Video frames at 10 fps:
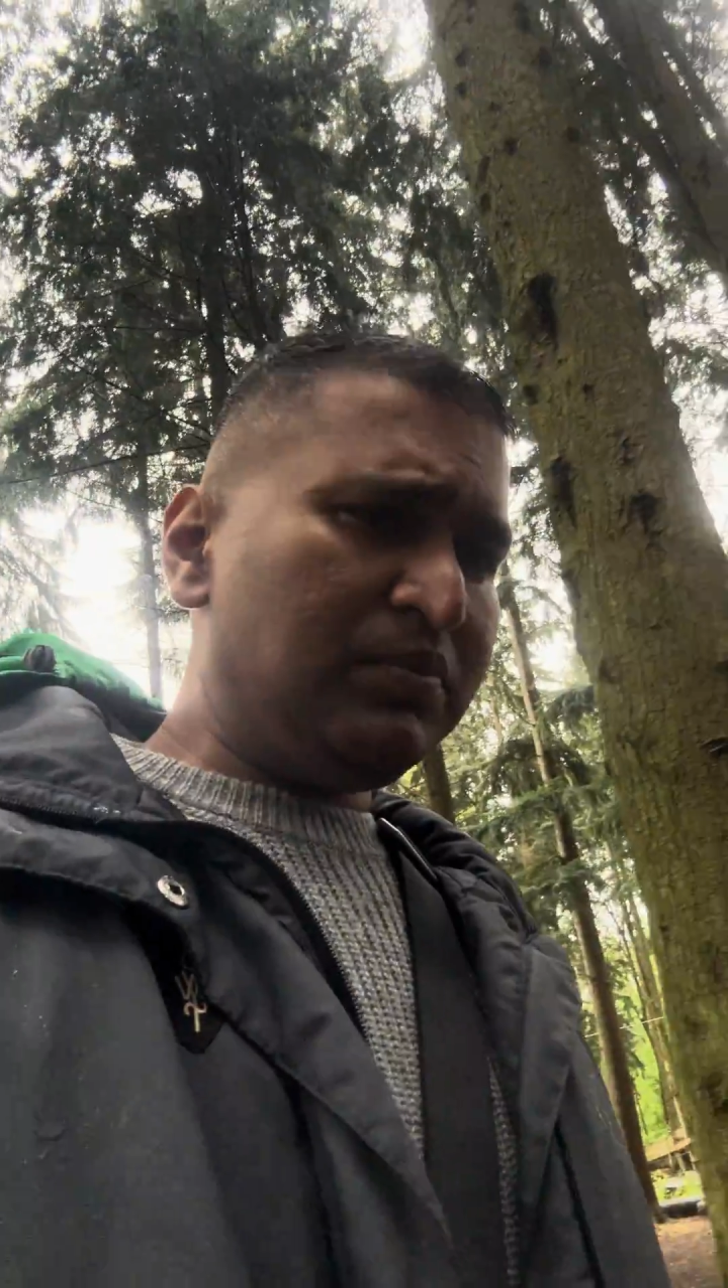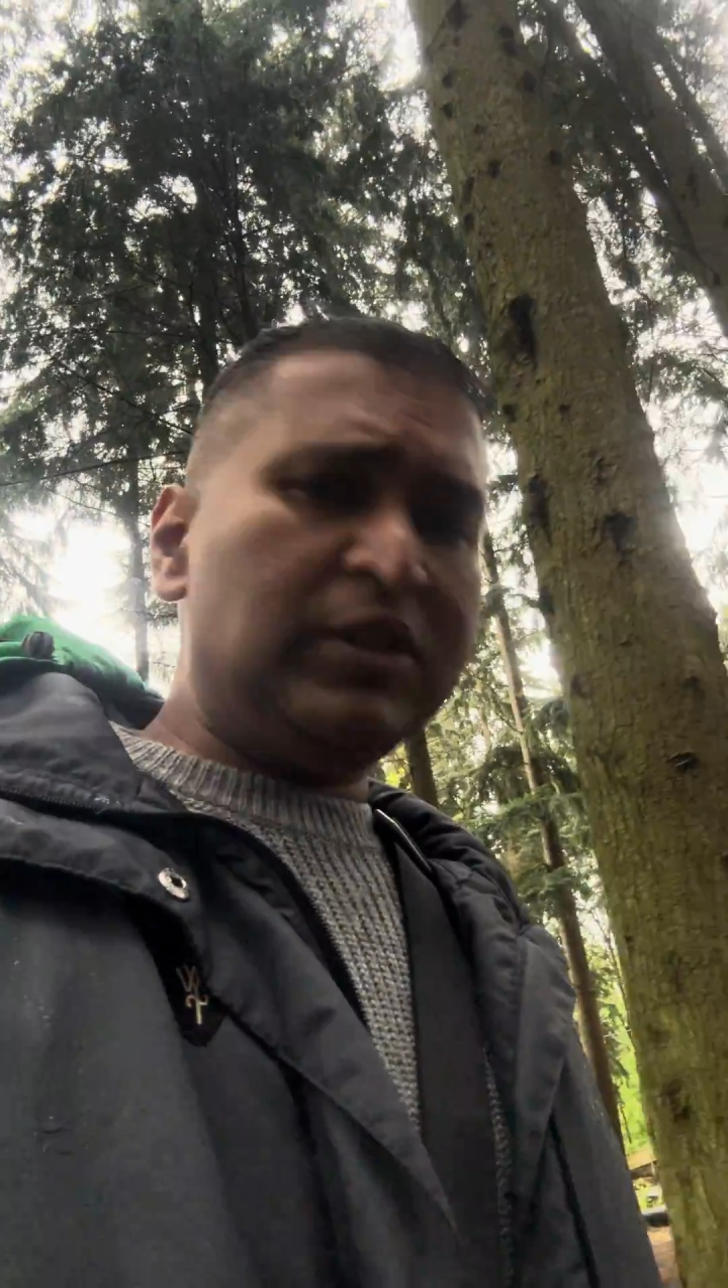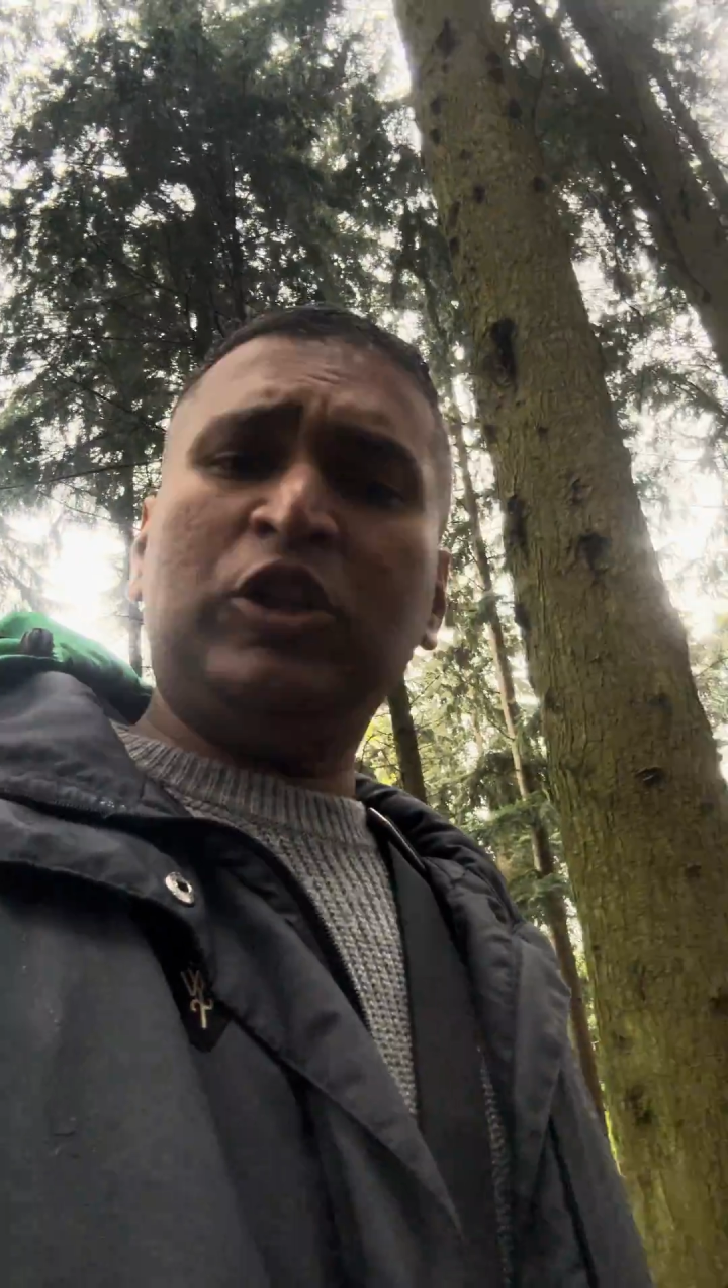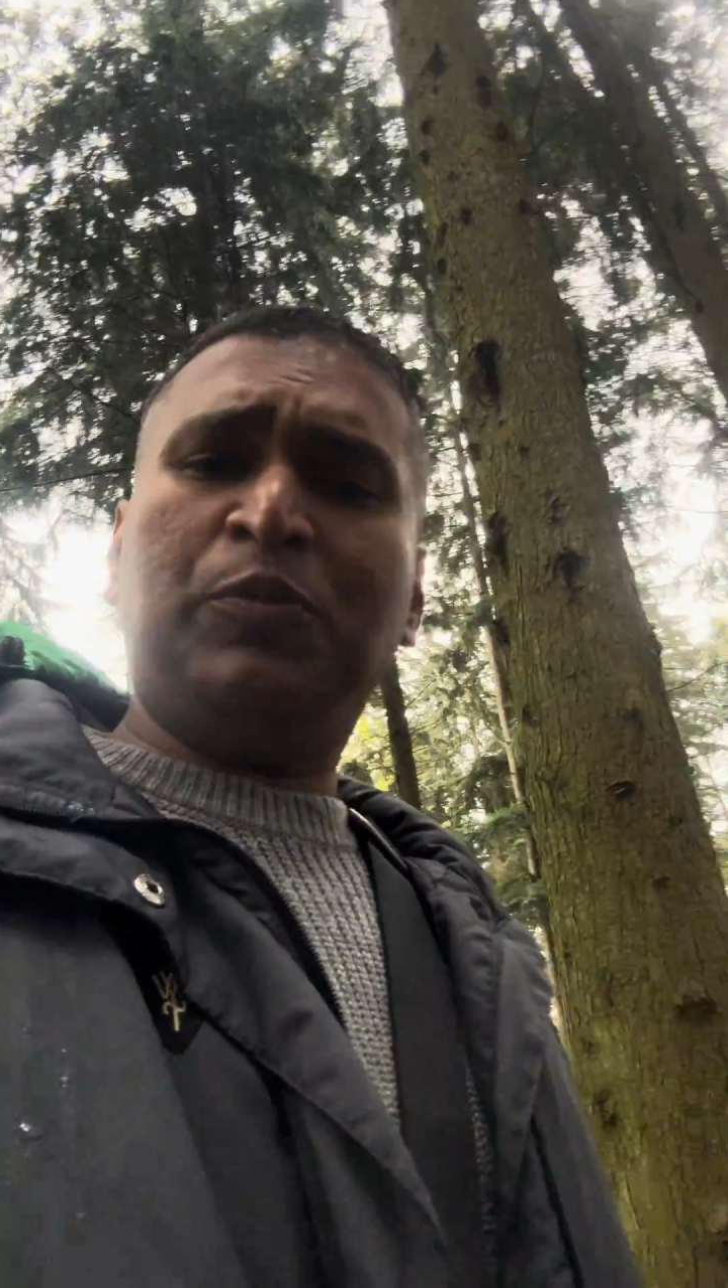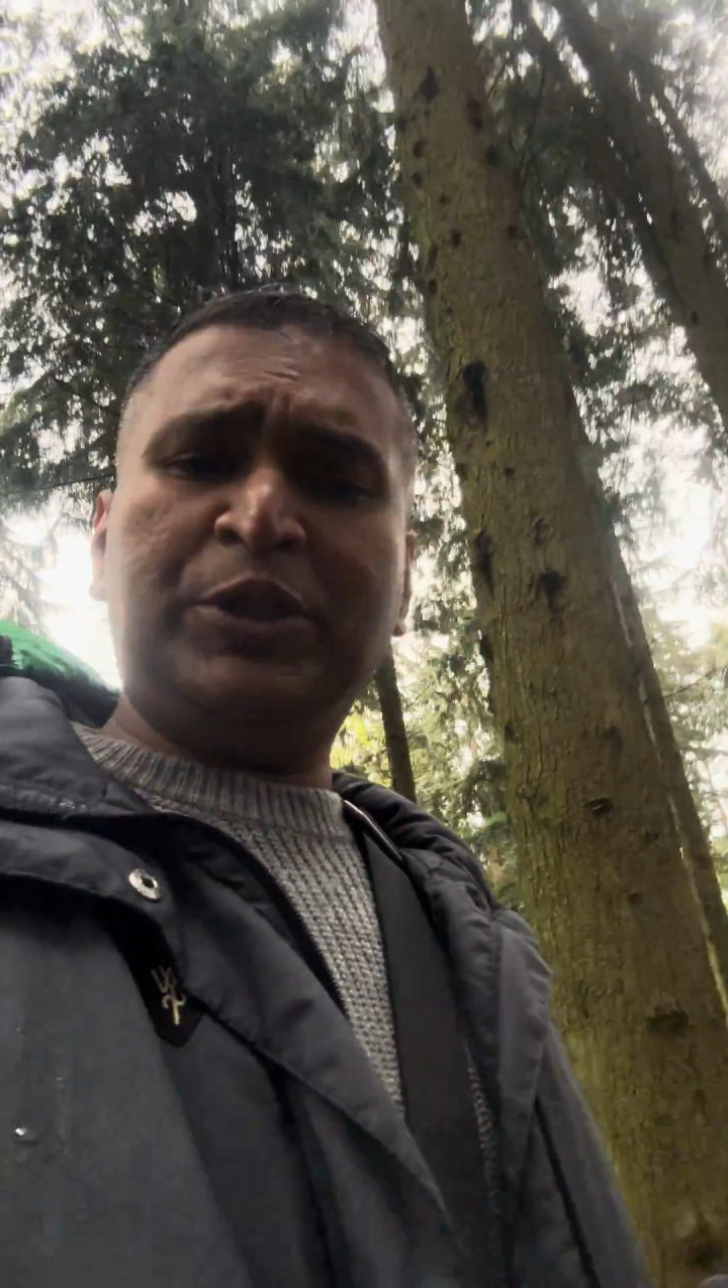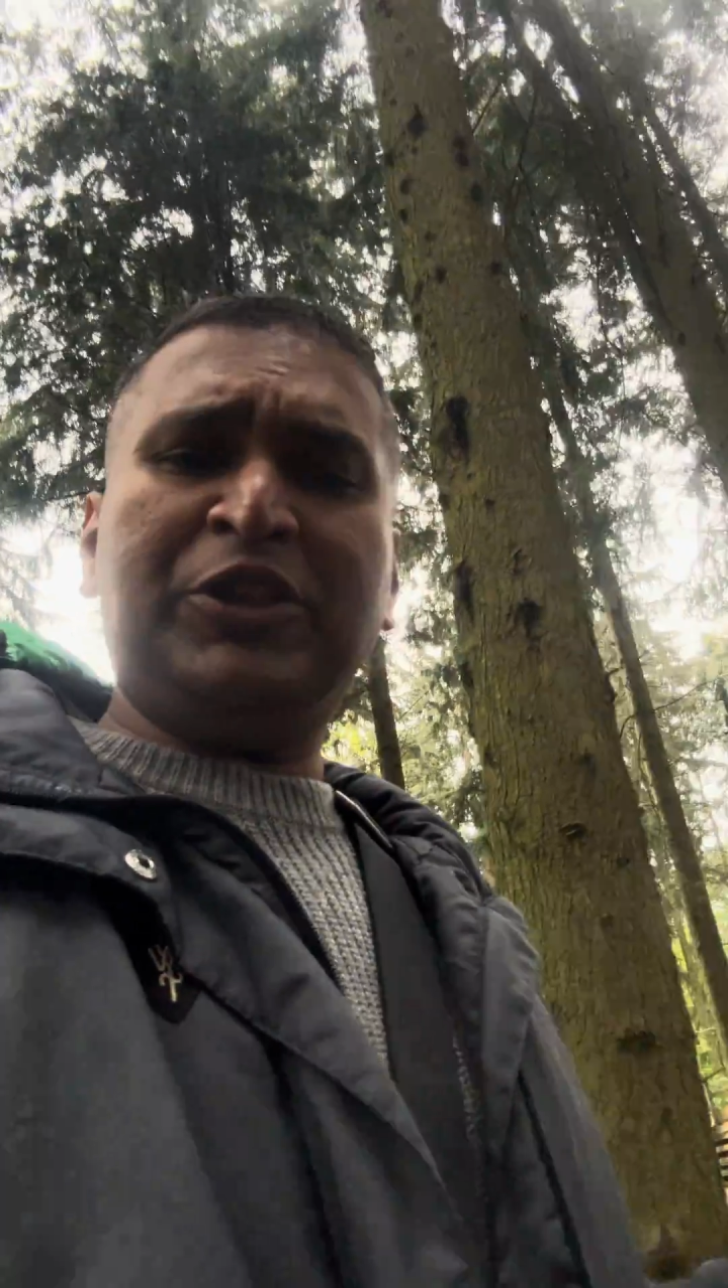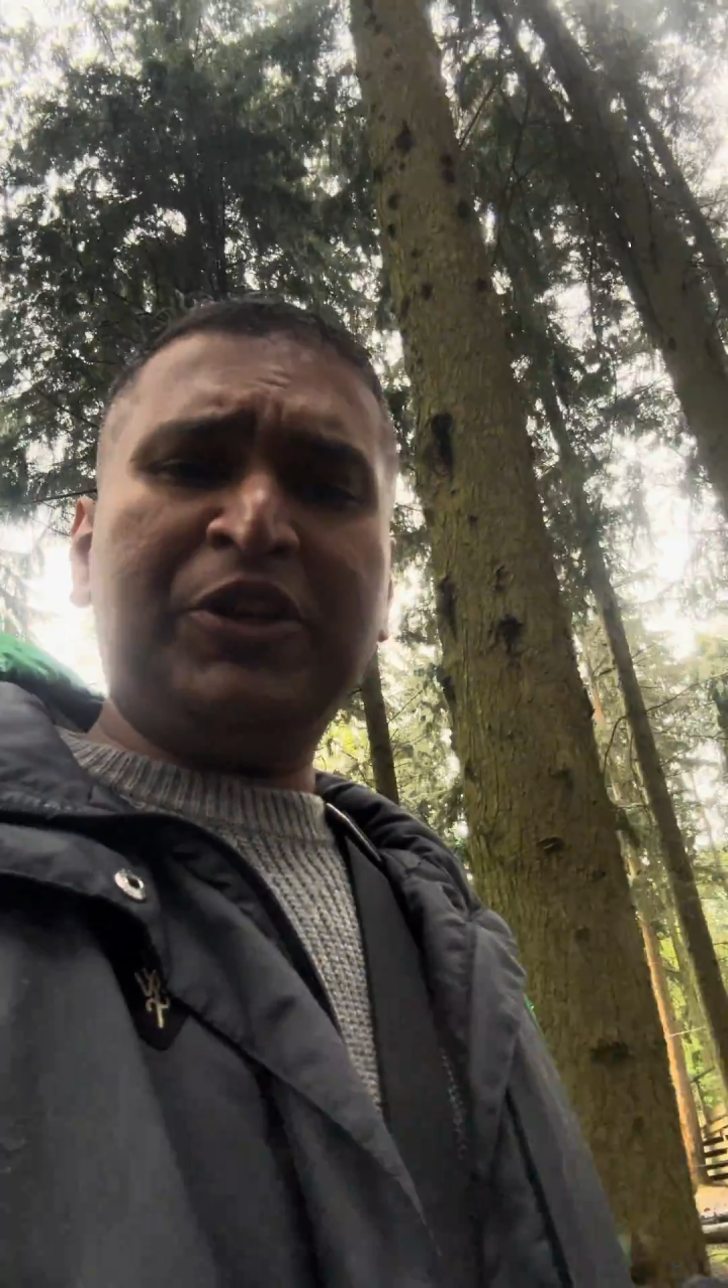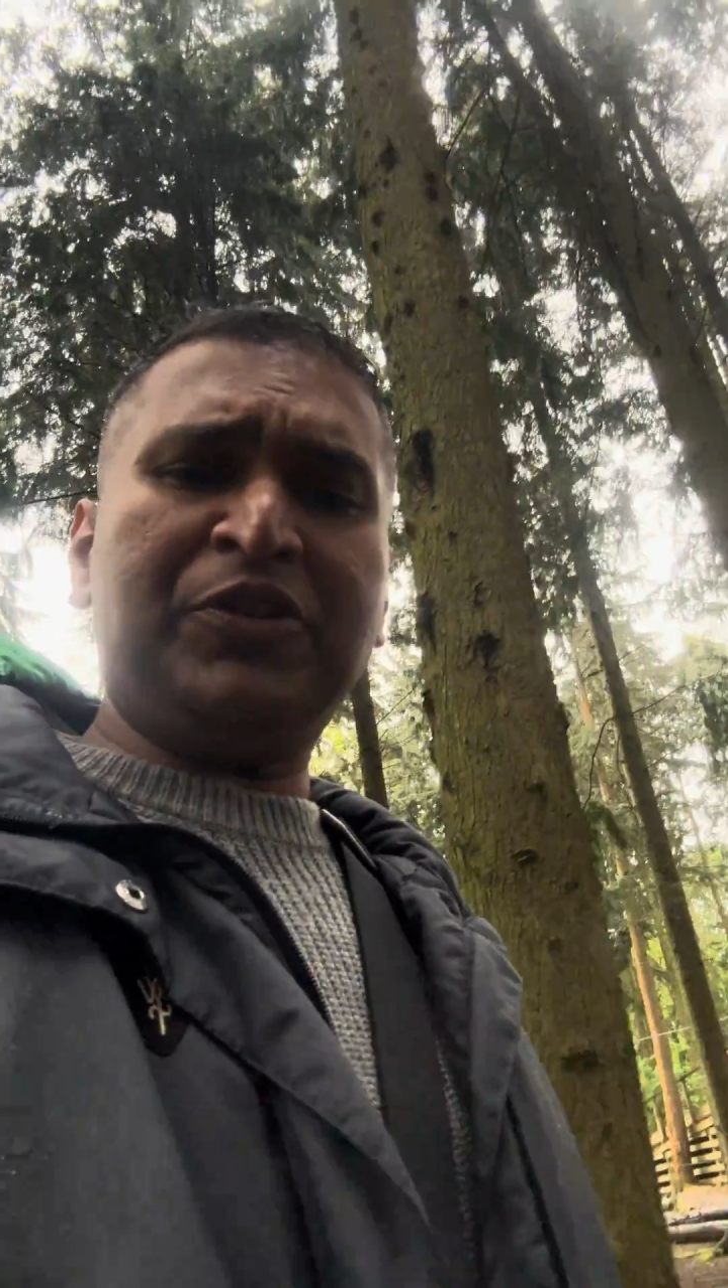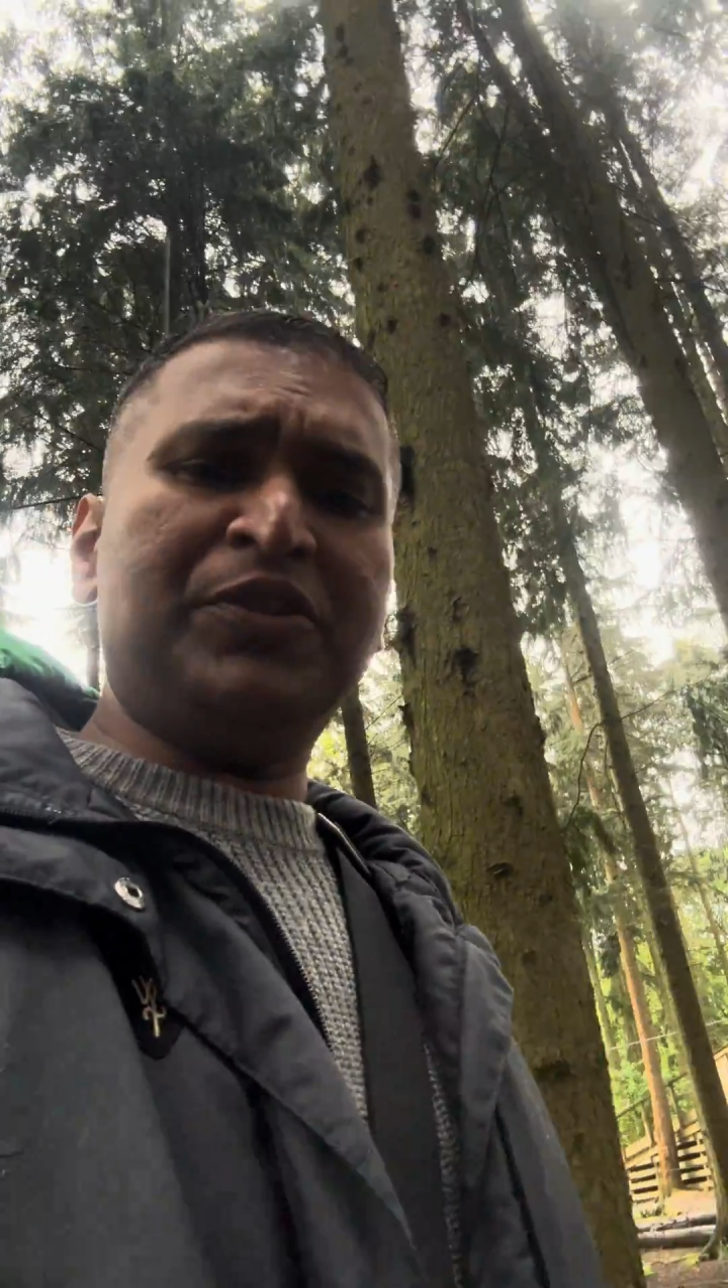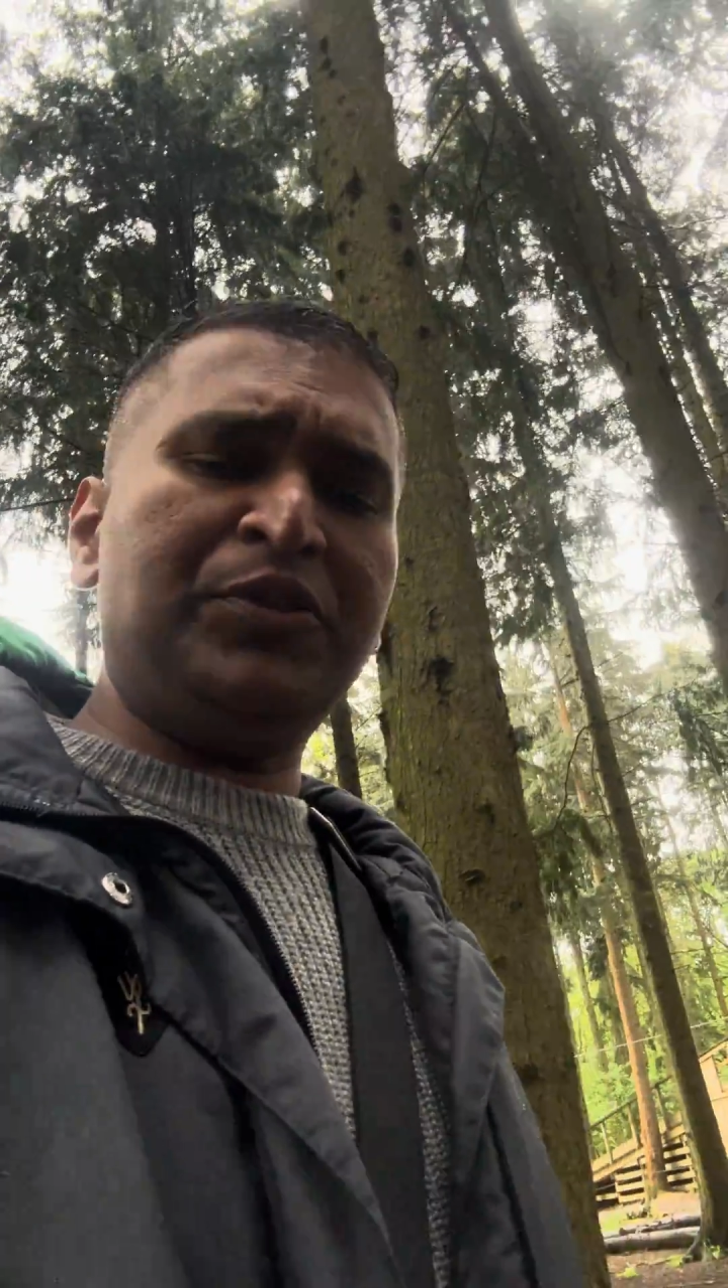the object literals